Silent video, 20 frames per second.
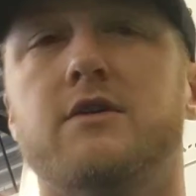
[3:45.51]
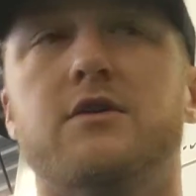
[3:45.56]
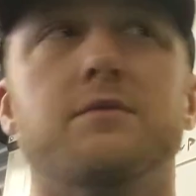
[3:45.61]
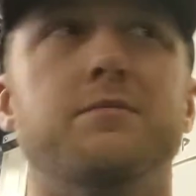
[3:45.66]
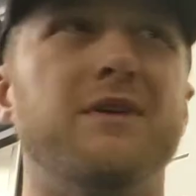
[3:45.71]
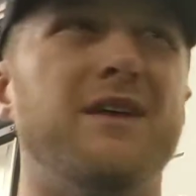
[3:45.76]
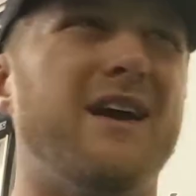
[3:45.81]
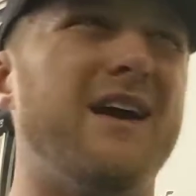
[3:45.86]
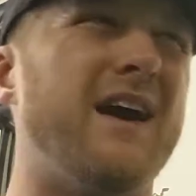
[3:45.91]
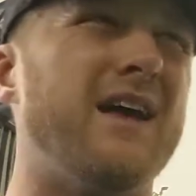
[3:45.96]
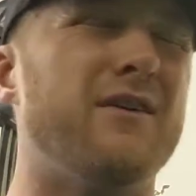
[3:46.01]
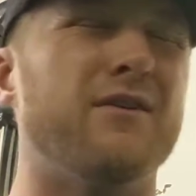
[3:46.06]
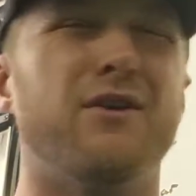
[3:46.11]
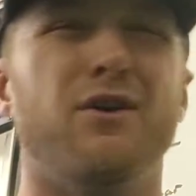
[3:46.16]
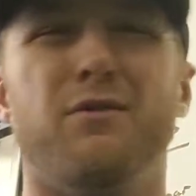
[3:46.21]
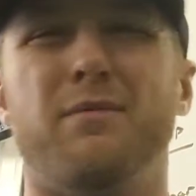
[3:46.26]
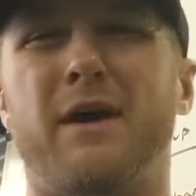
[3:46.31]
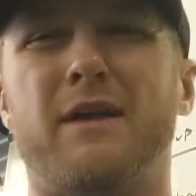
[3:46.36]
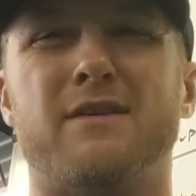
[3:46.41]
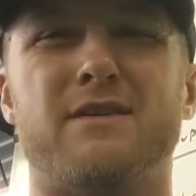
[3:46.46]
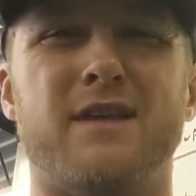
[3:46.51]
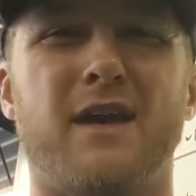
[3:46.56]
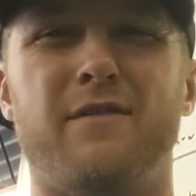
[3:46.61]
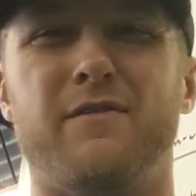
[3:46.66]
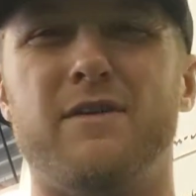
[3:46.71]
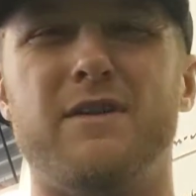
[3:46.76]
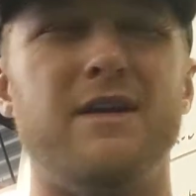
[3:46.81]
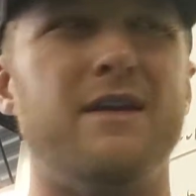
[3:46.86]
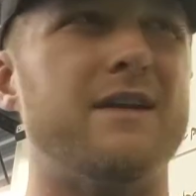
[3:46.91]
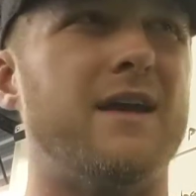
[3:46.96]
It should be about
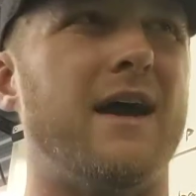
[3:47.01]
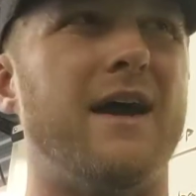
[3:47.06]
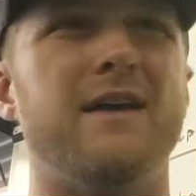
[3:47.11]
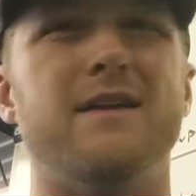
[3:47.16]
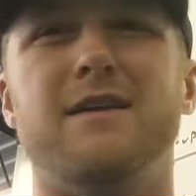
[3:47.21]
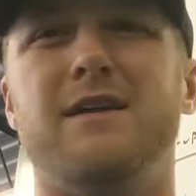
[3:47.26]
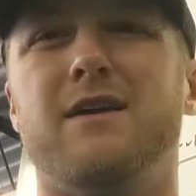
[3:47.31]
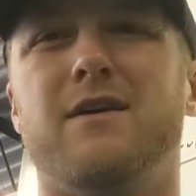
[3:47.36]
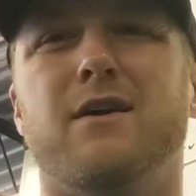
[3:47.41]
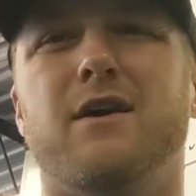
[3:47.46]
70, 90,